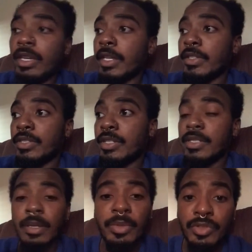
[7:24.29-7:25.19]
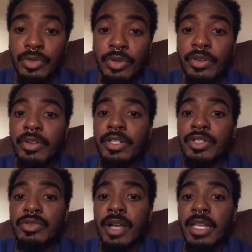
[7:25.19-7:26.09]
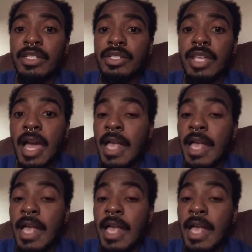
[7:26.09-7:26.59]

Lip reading: And to some of you who are in astrology,